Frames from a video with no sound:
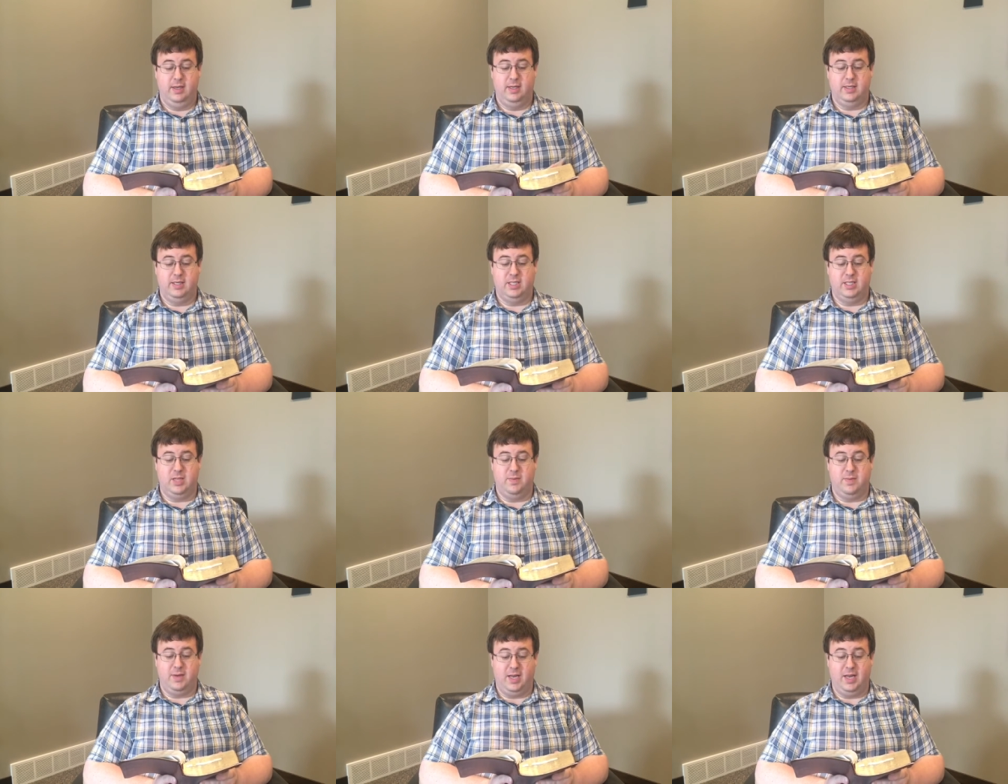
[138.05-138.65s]
Since
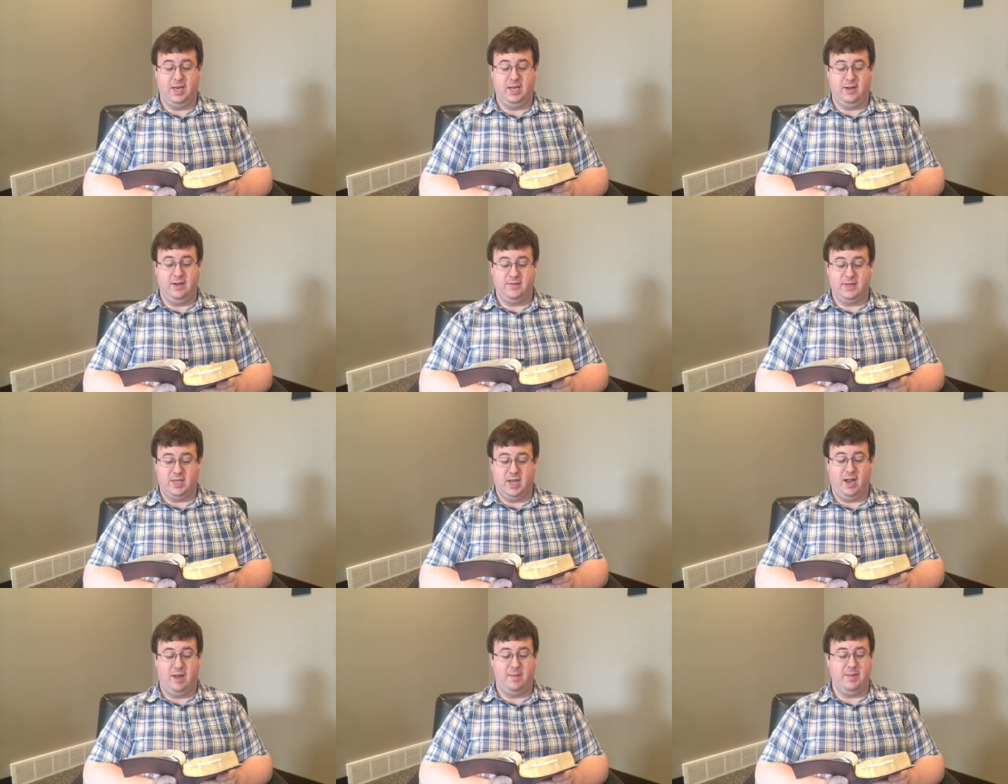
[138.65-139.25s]
the beginning of
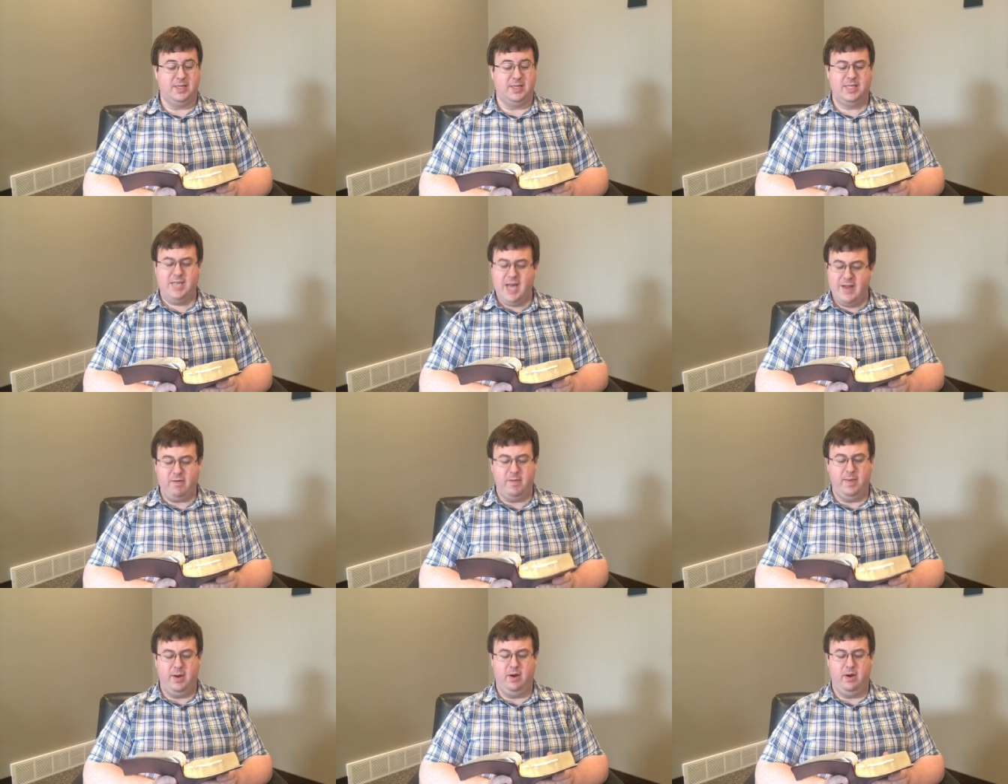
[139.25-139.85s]
time, it's
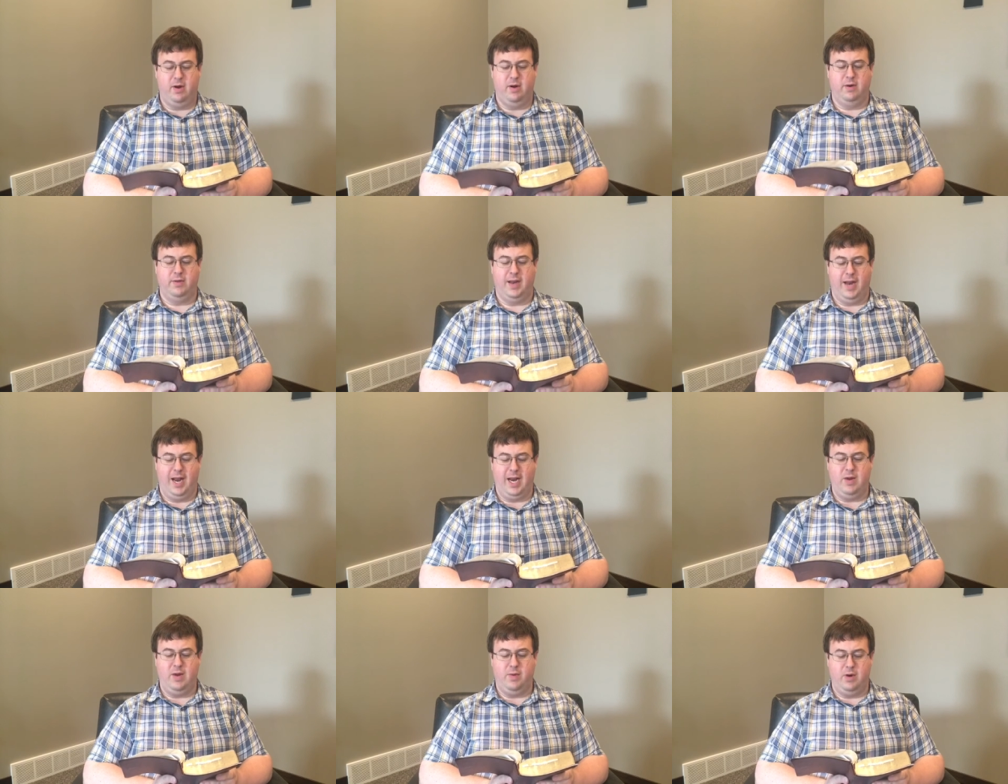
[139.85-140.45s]
never been heard that
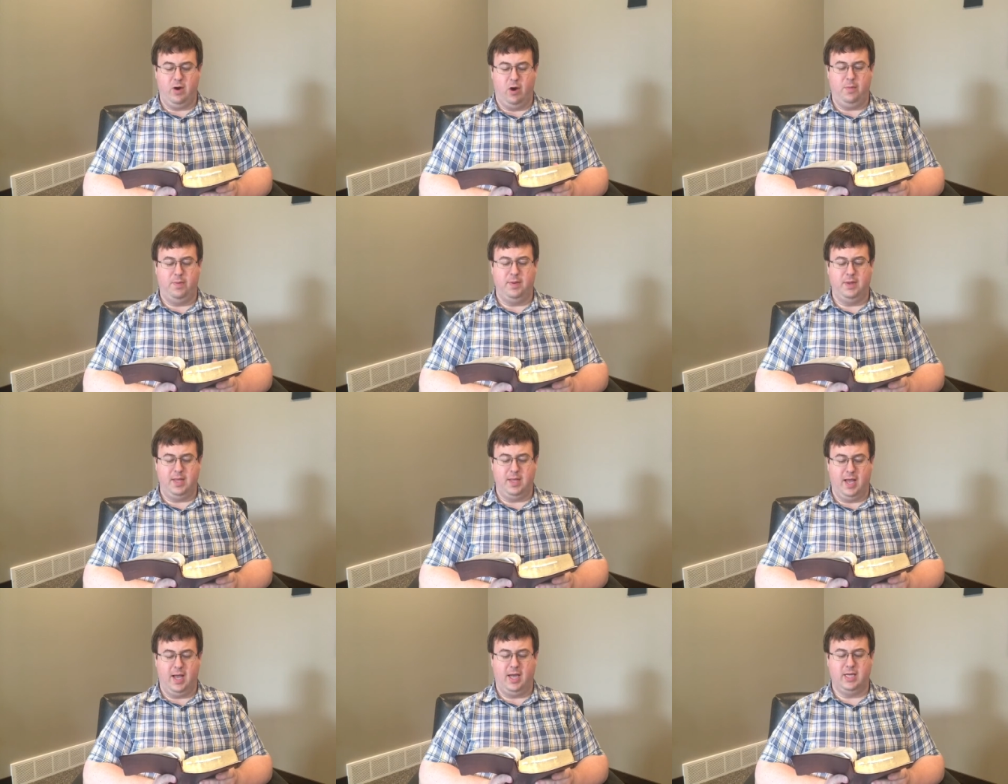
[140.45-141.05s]
anyone
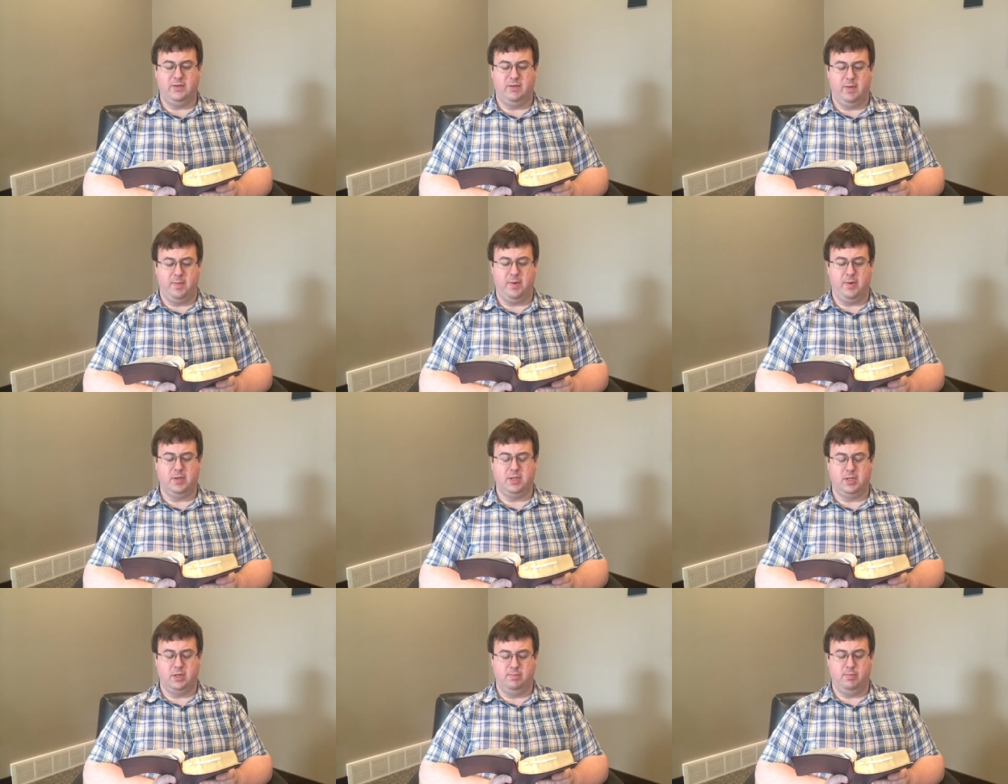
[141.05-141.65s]
opened the eyes of a
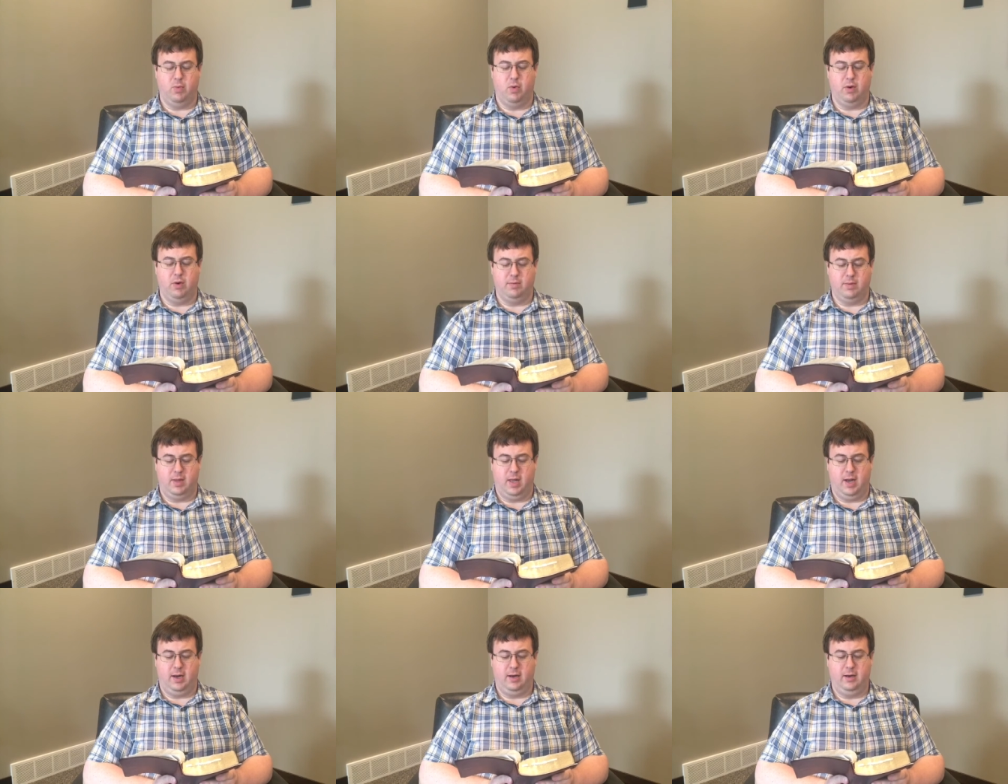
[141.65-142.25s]
person born
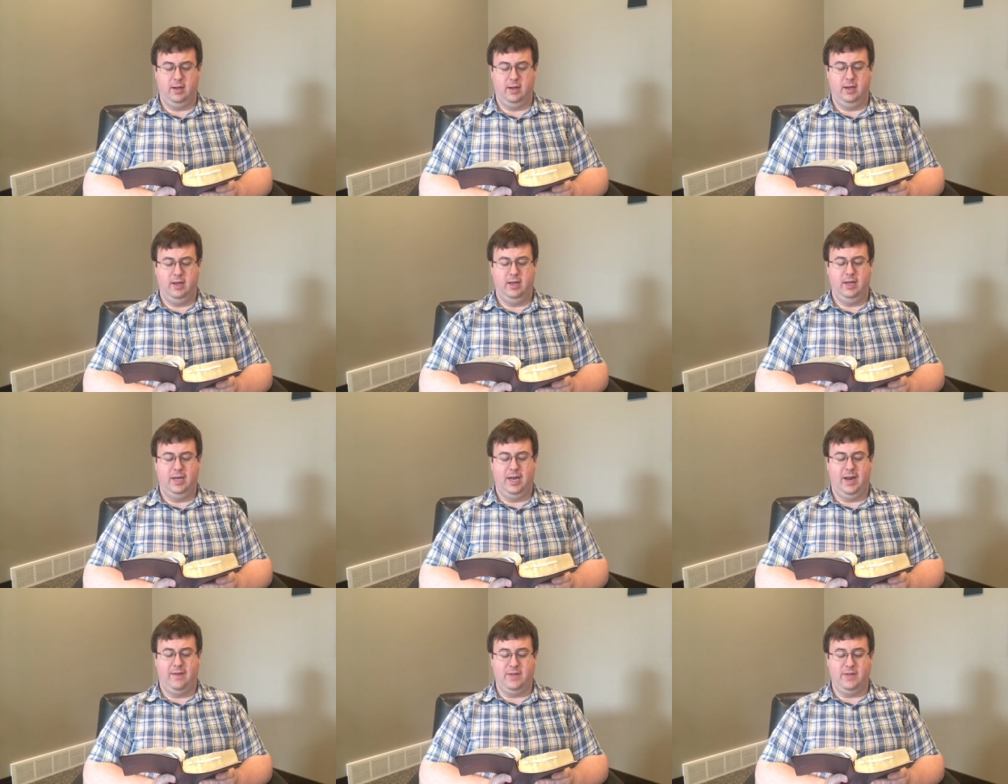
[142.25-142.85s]
blind.
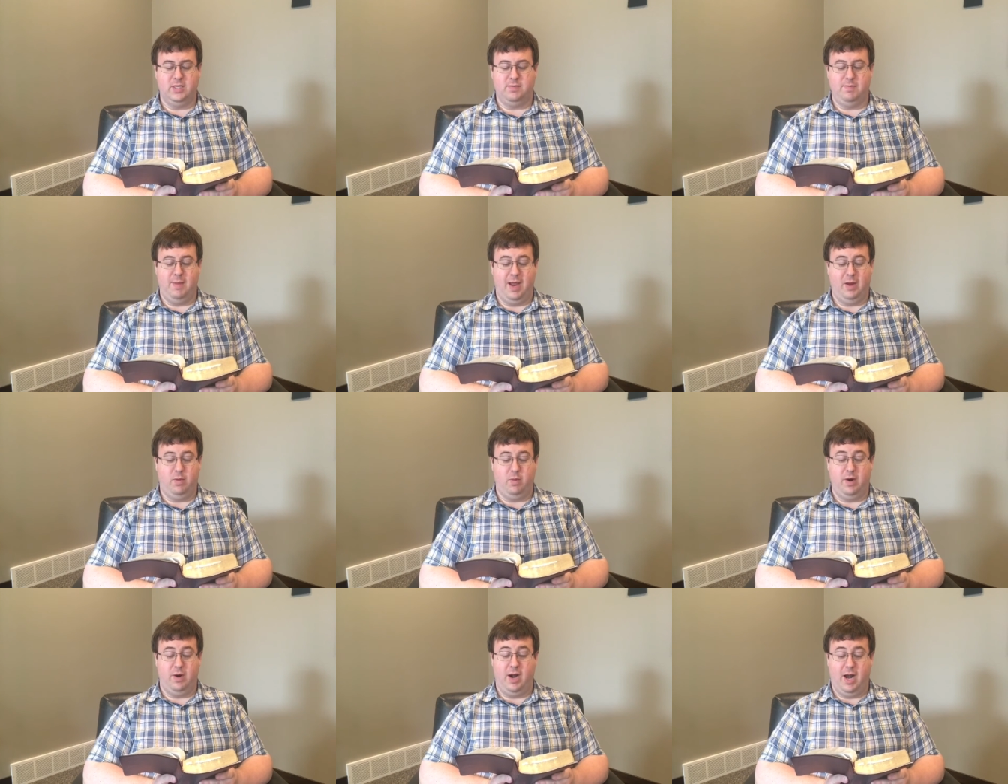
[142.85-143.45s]
If this
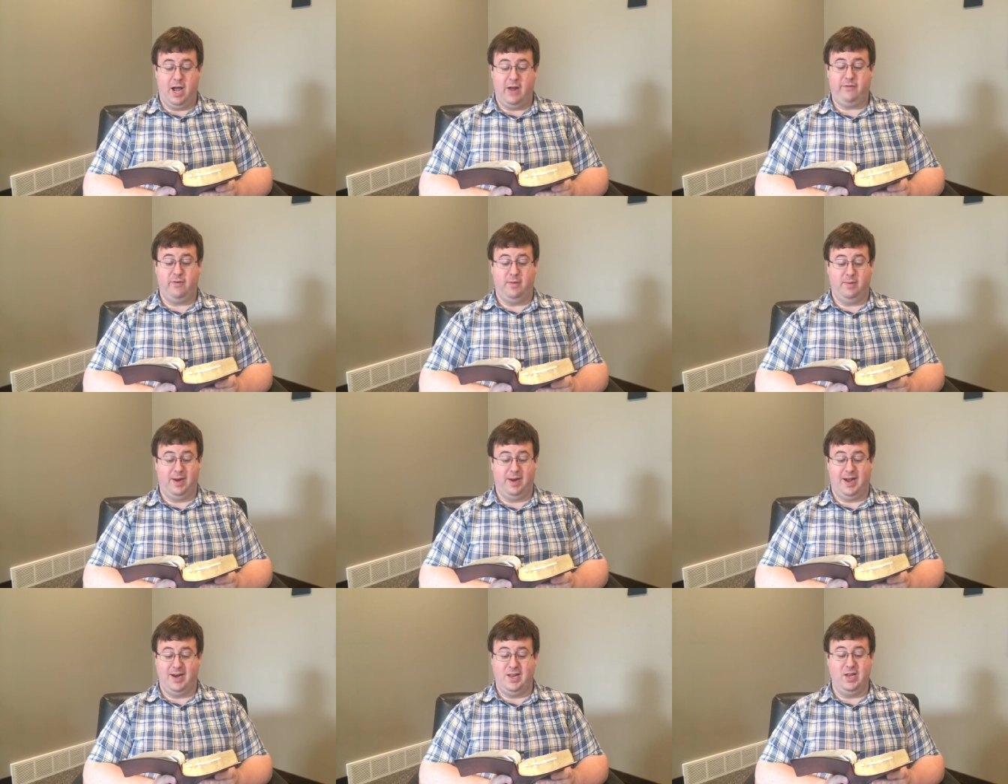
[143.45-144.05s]
man were not from
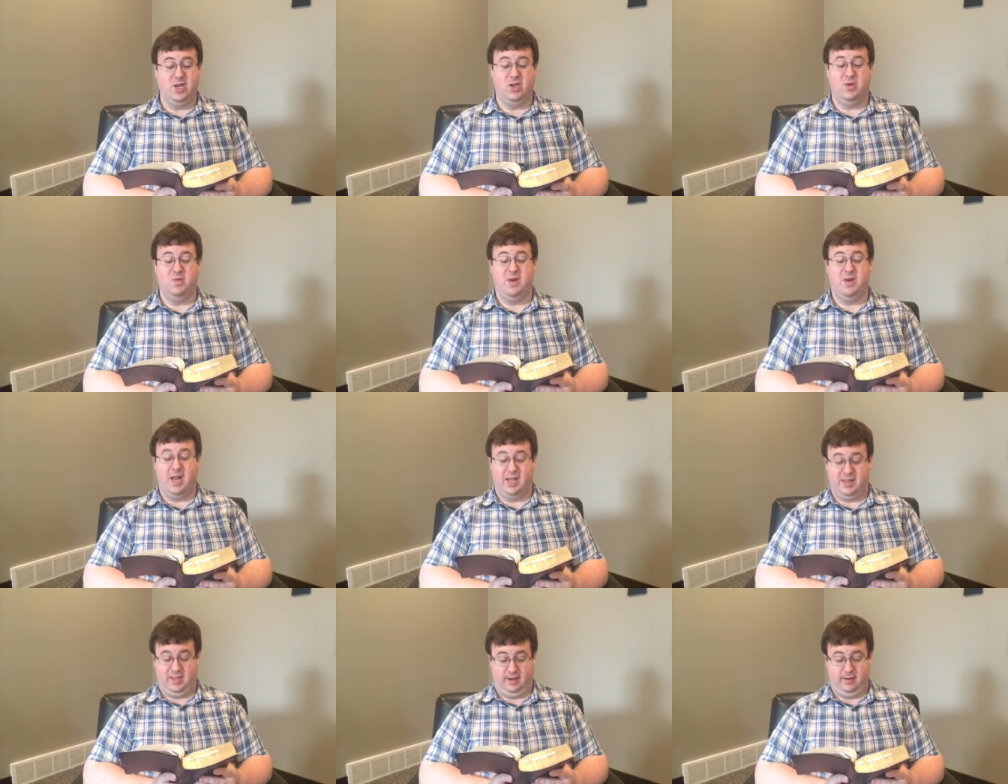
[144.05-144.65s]
God, he could do
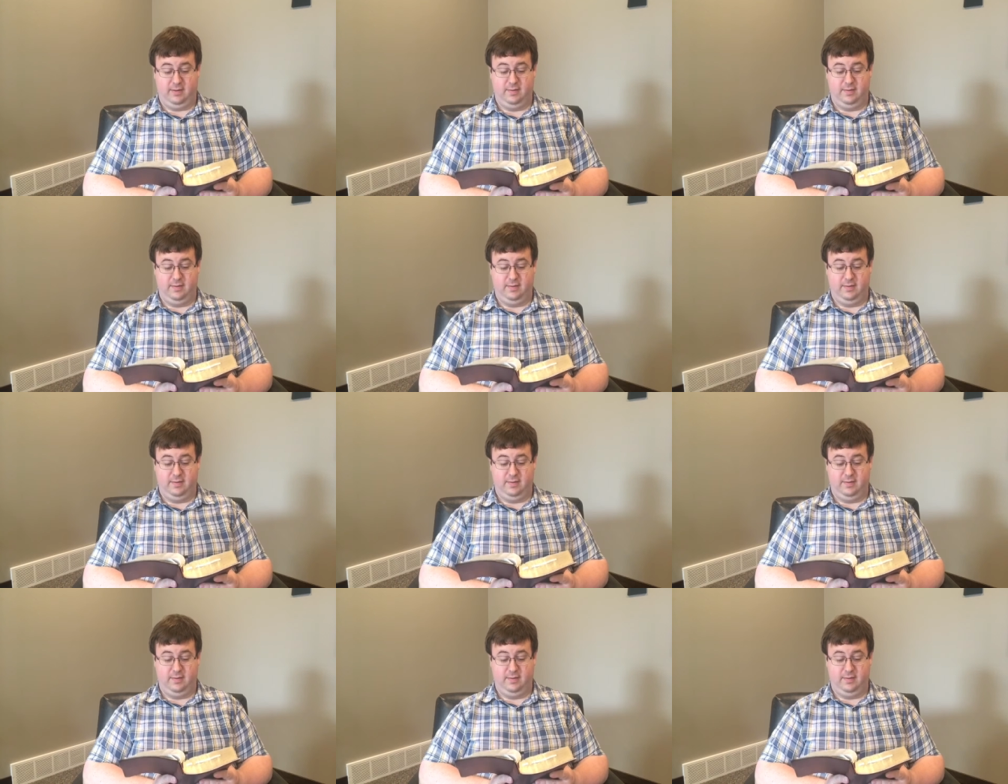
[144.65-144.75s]
nothing.